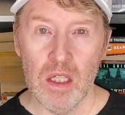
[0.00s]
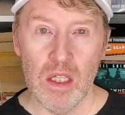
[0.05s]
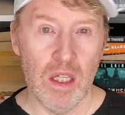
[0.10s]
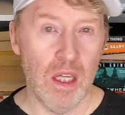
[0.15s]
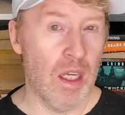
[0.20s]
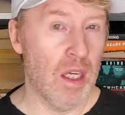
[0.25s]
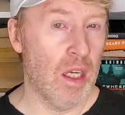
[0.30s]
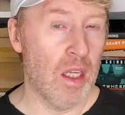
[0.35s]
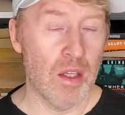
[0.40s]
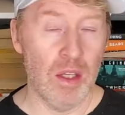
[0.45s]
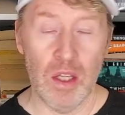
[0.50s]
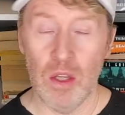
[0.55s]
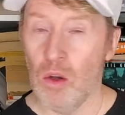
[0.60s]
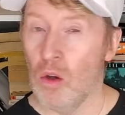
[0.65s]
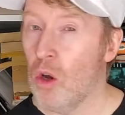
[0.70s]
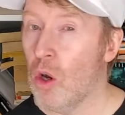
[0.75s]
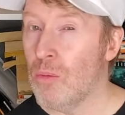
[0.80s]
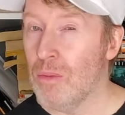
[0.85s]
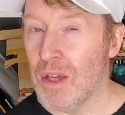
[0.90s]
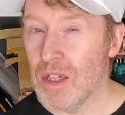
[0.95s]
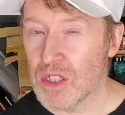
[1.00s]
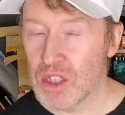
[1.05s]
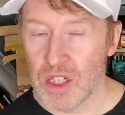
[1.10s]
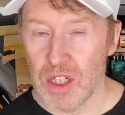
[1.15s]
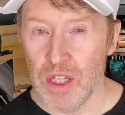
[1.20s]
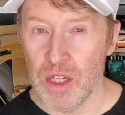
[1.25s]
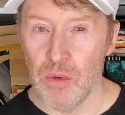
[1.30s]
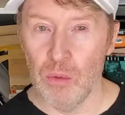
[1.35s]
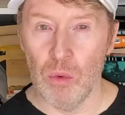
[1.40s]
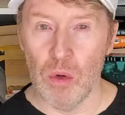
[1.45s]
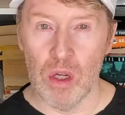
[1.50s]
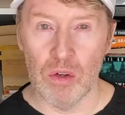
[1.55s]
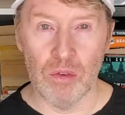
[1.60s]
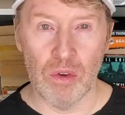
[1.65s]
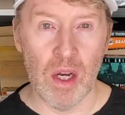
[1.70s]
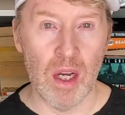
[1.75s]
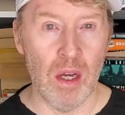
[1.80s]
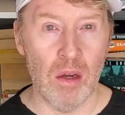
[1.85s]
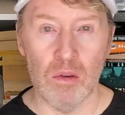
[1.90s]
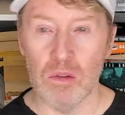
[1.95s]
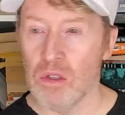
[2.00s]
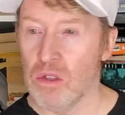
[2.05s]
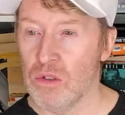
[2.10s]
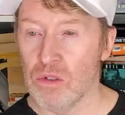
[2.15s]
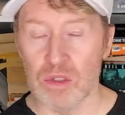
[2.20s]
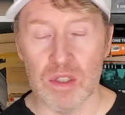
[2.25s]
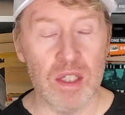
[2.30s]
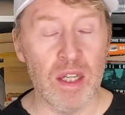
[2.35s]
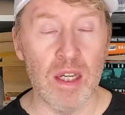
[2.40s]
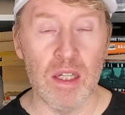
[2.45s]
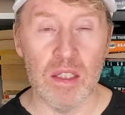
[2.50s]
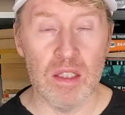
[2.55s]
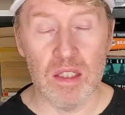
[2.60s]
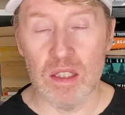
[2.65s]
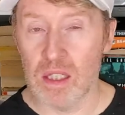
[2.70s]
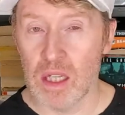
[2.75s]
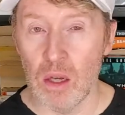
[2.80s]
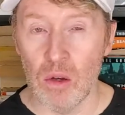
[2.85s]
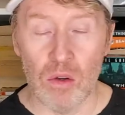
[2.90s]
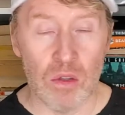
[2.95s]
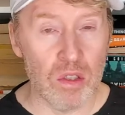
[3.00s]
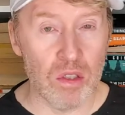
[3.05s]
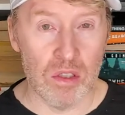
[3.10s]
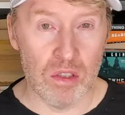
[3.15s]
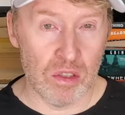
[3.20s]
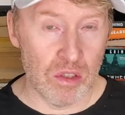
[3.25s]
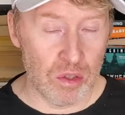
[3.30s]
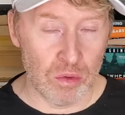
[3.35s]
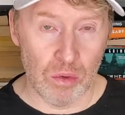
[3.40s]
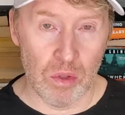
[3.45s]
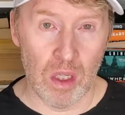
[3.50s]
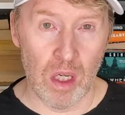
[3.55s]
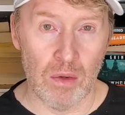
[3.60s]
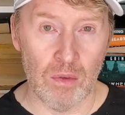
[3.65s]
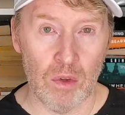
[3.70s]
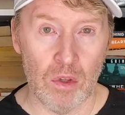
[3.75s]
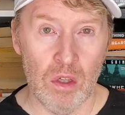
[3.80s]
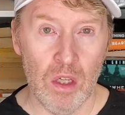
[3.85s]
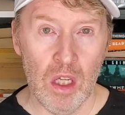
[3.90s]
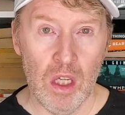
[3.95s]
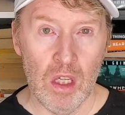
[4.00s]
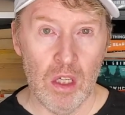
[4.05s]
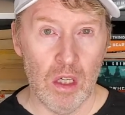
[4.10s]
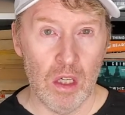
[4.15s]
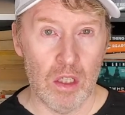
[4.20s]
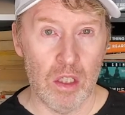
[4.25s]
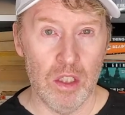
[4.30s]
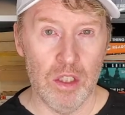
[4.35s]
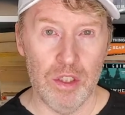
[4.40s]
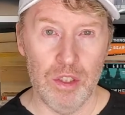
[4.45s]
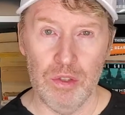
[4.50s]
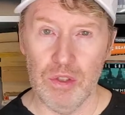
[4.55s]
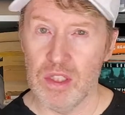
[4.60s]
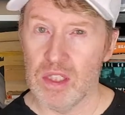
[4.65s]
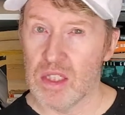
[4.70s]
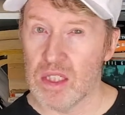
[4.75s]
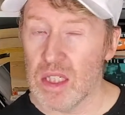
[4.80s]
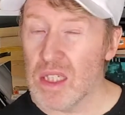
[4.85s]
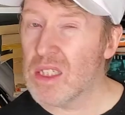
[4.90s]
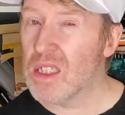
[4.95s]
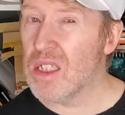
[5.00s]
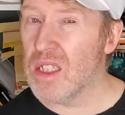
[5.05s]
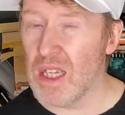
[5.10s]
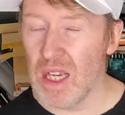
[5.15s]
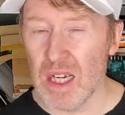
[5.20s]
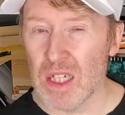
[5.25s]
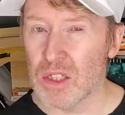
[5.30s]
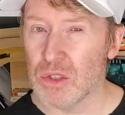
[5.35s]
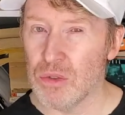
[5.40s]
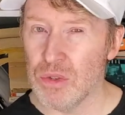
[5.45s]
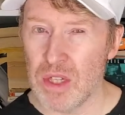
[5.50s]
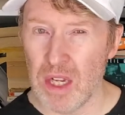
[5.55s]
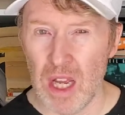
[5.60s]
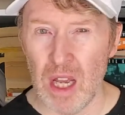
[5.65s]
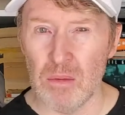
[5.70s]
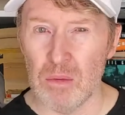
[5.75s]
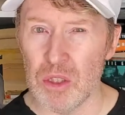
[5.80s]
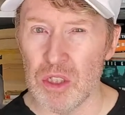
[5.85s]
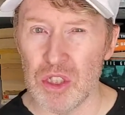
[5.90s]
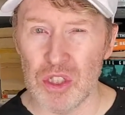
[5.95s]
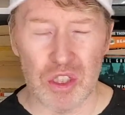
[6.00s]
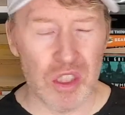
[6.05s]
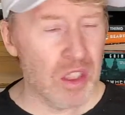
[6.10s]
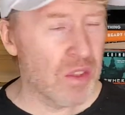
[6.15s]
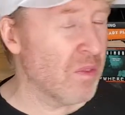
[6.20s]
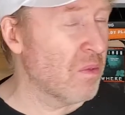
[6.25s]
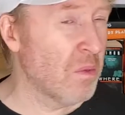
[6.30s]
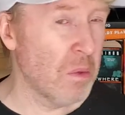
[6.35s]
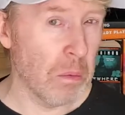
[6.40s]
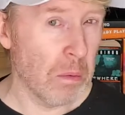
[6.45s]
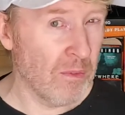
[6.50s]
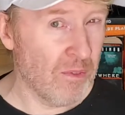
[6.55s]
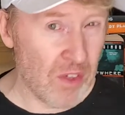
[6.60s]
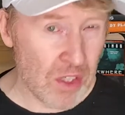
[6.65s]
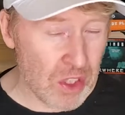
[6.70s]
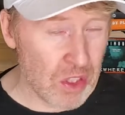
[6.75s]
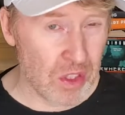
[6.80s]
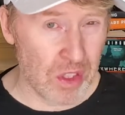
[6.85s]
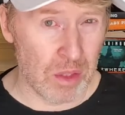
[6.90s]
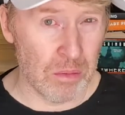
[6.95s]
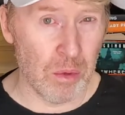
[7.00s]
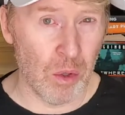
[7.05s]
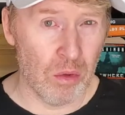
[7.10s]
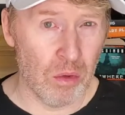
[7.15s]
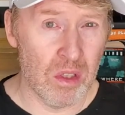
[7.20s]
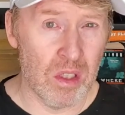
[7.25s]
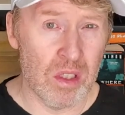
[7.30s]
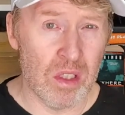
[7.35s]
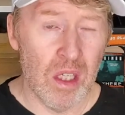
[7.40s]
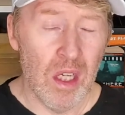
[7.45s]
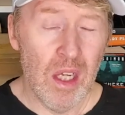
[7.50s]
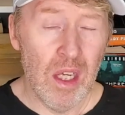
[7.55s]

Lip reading: and they all managed to hit in 1 round, your 10 skeletons or whatever are going to do 60 extra damage just from your proficiency bonus.